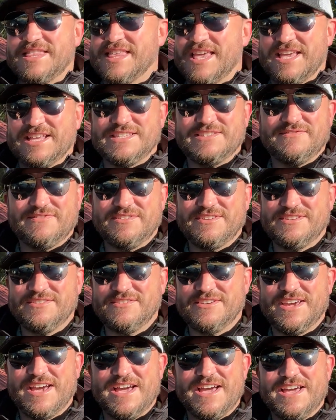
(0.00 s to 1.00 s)
things for you
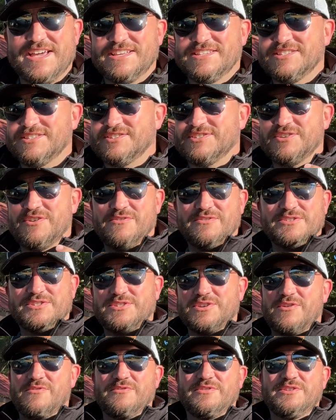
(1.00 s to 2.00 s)
guys,
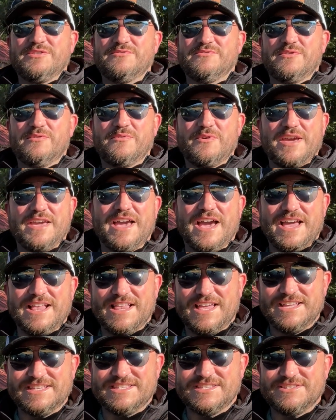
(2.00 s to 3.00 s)
showing you the way I
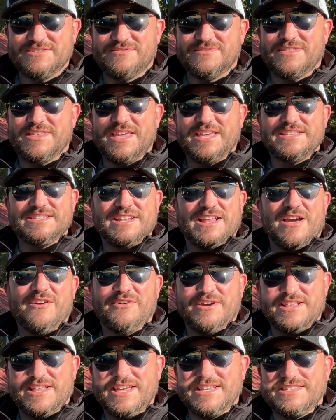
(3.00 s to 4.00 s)
like to do things and how
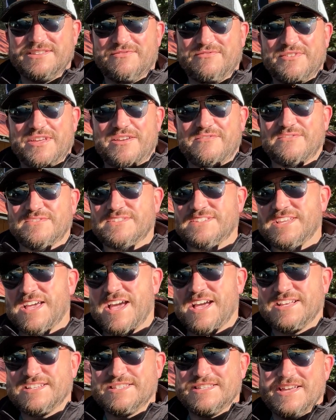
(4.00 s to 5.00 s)
I like to flavor
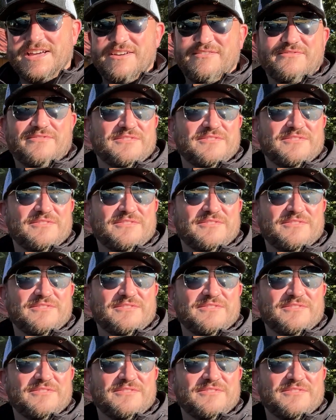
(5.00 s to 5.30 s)
stack stuff,